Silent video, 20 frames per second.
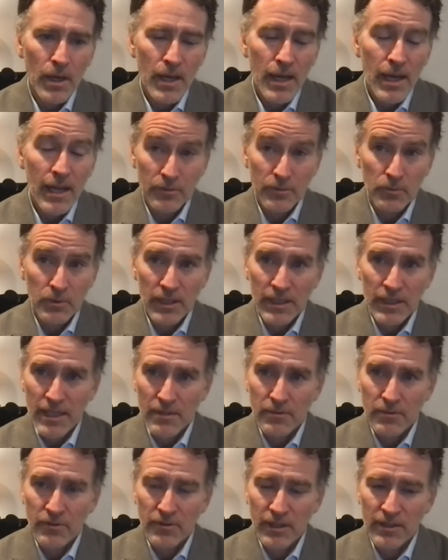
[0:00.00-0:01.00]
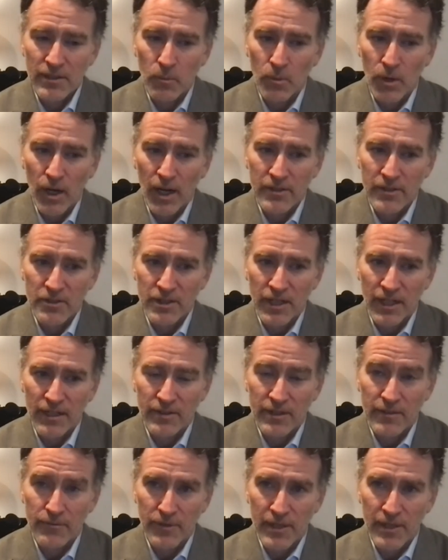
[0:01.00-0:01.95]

it's really interesting to watch John C.